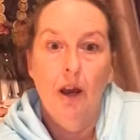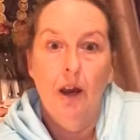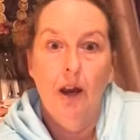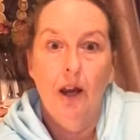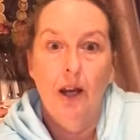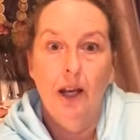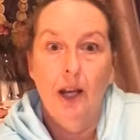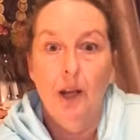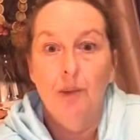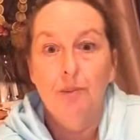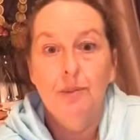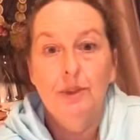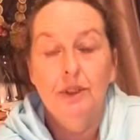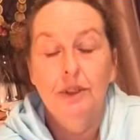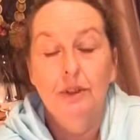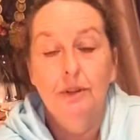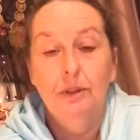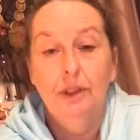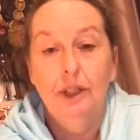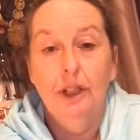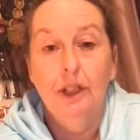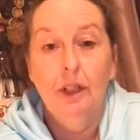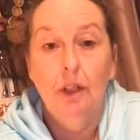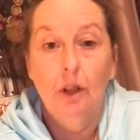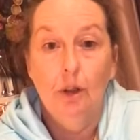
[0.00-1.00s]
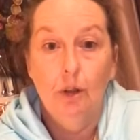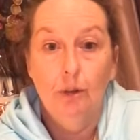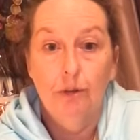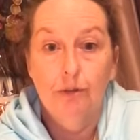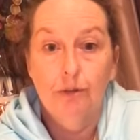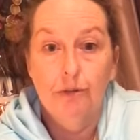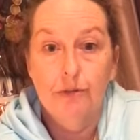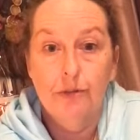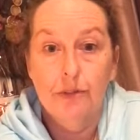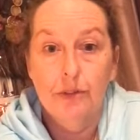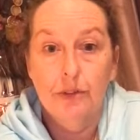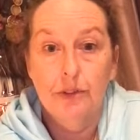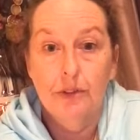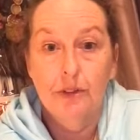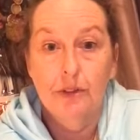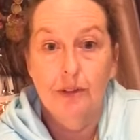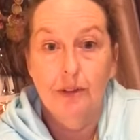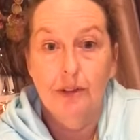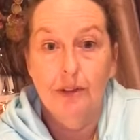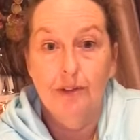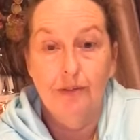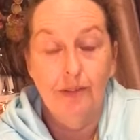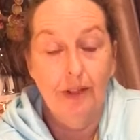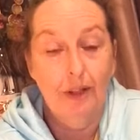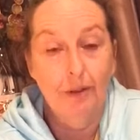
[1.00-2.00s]
I absolutely loved
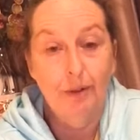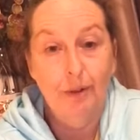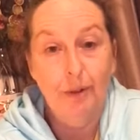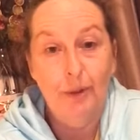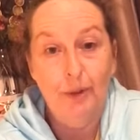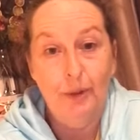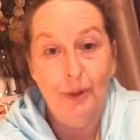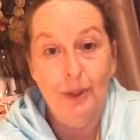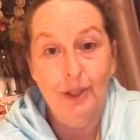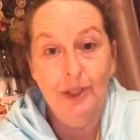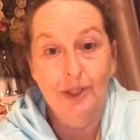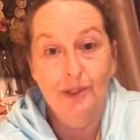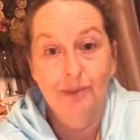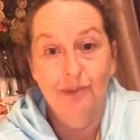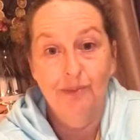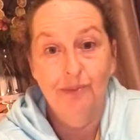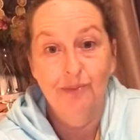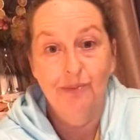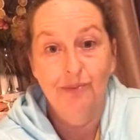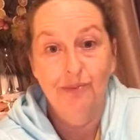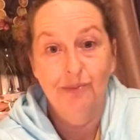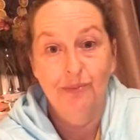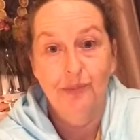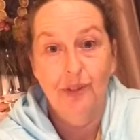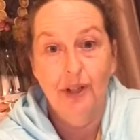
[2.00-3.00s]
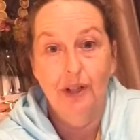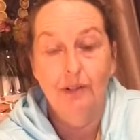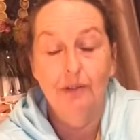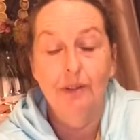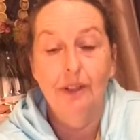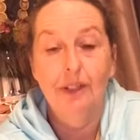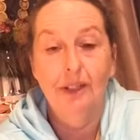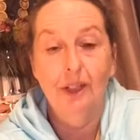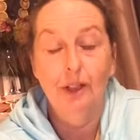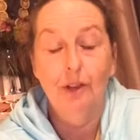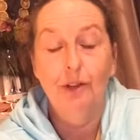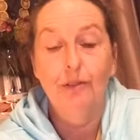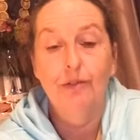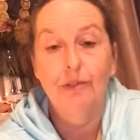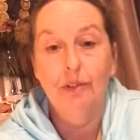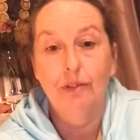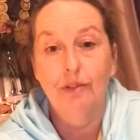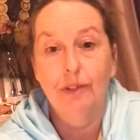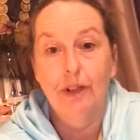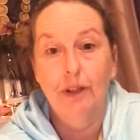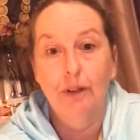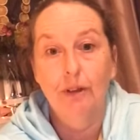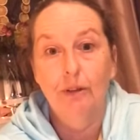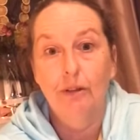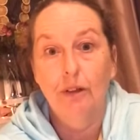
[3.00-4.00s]
the flower course. I really loved the
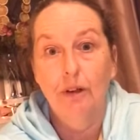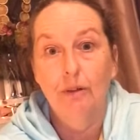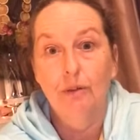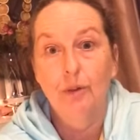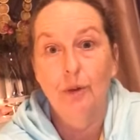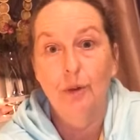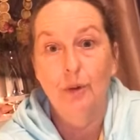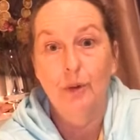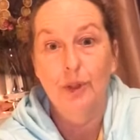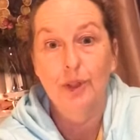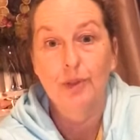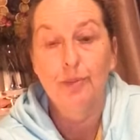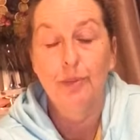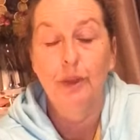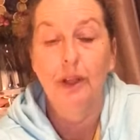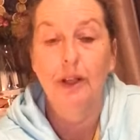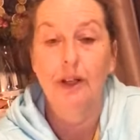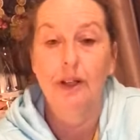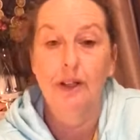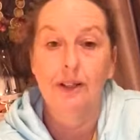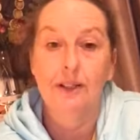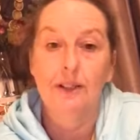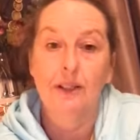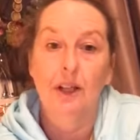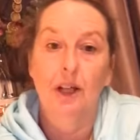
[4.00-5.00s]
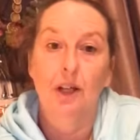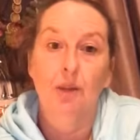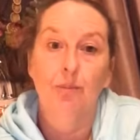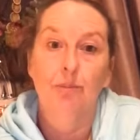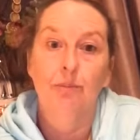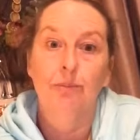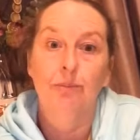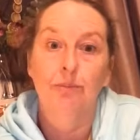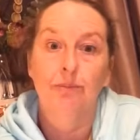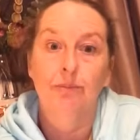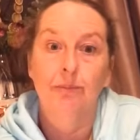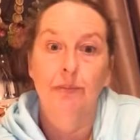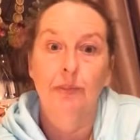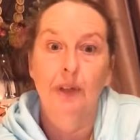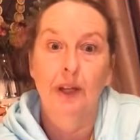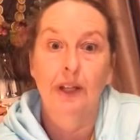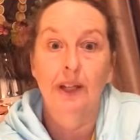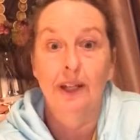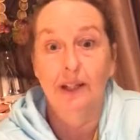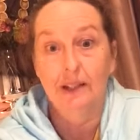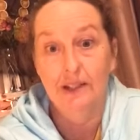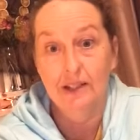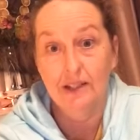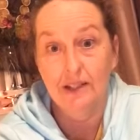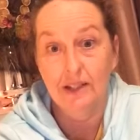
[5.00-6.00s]
flower crown course because I'm a
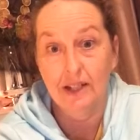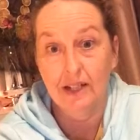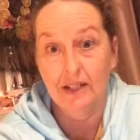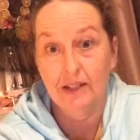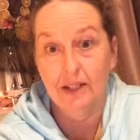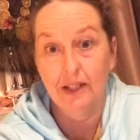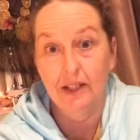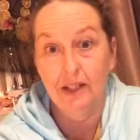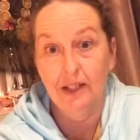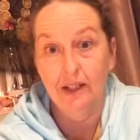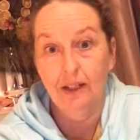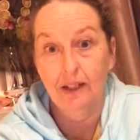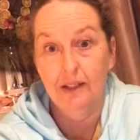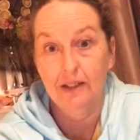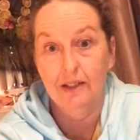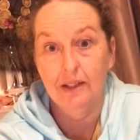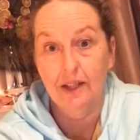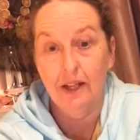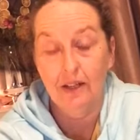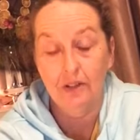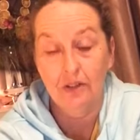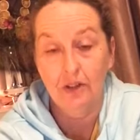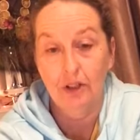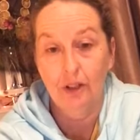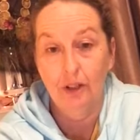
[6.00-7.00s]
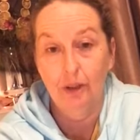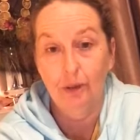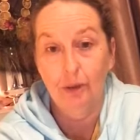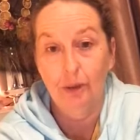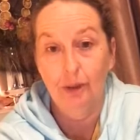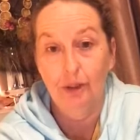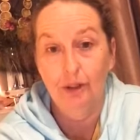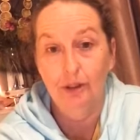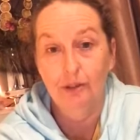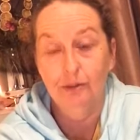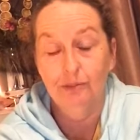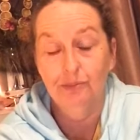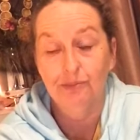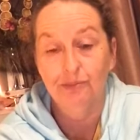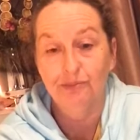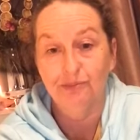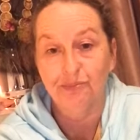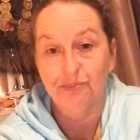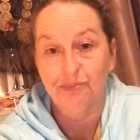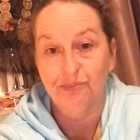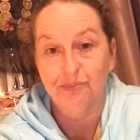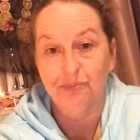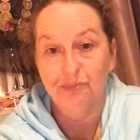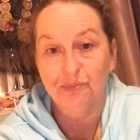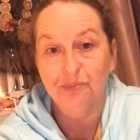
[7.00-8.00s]
kinesthetic and tactile learner
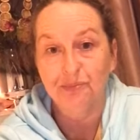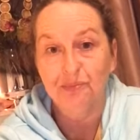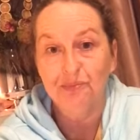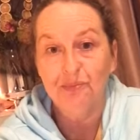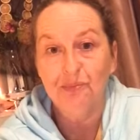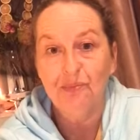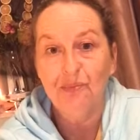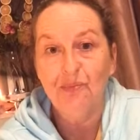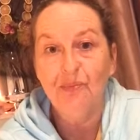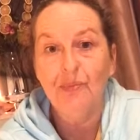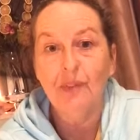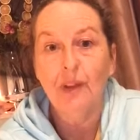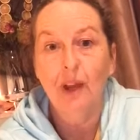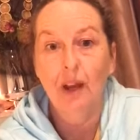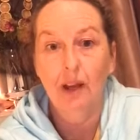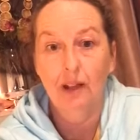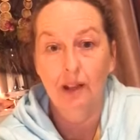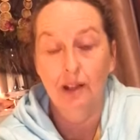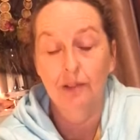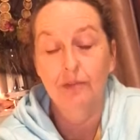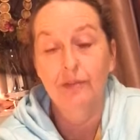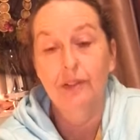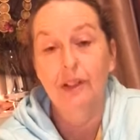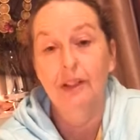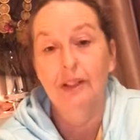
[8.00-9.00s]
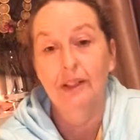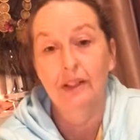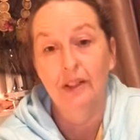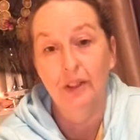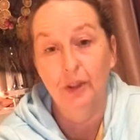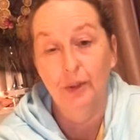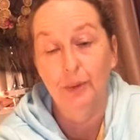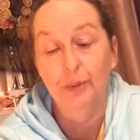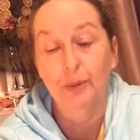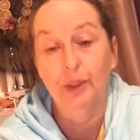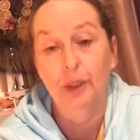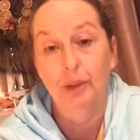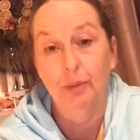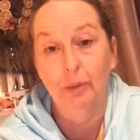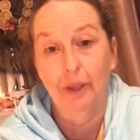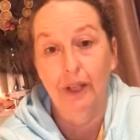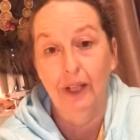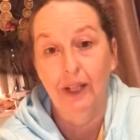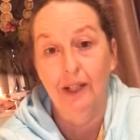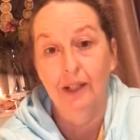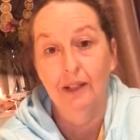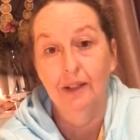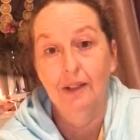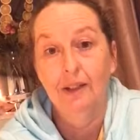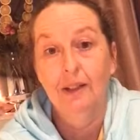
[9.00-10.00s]
and I feel that the only
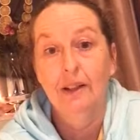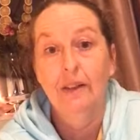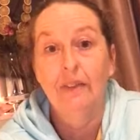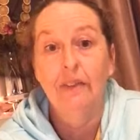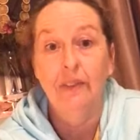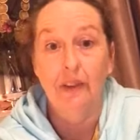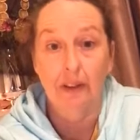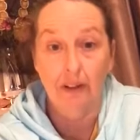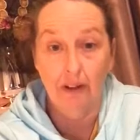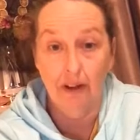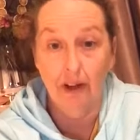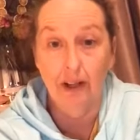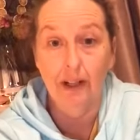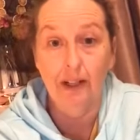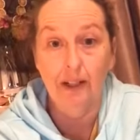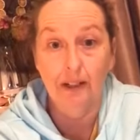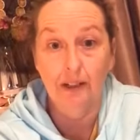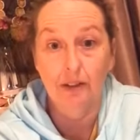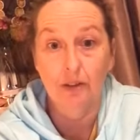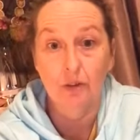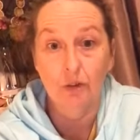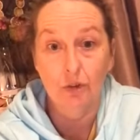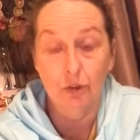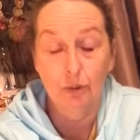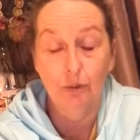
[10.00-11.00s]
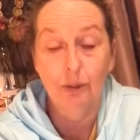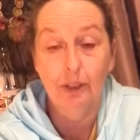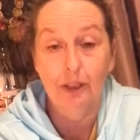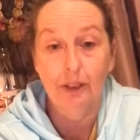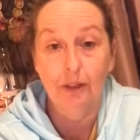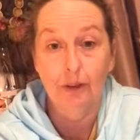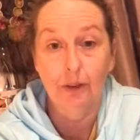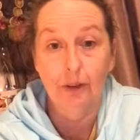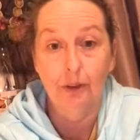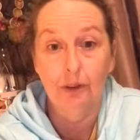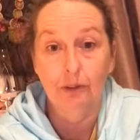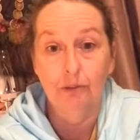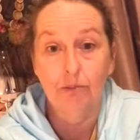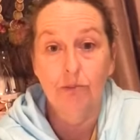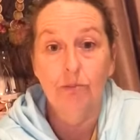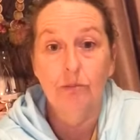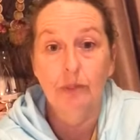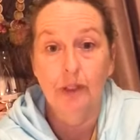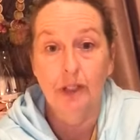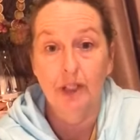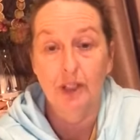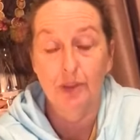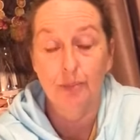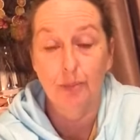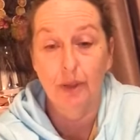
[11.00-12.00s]
way that I can truly learn
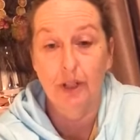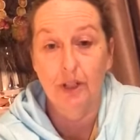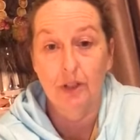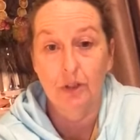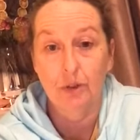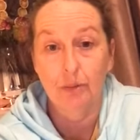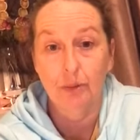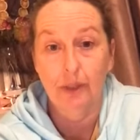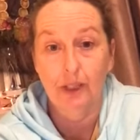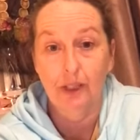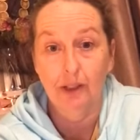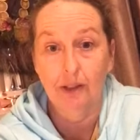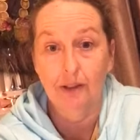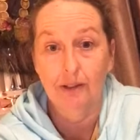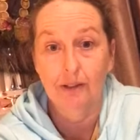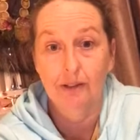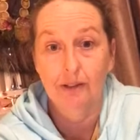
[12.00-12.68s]
is by doing.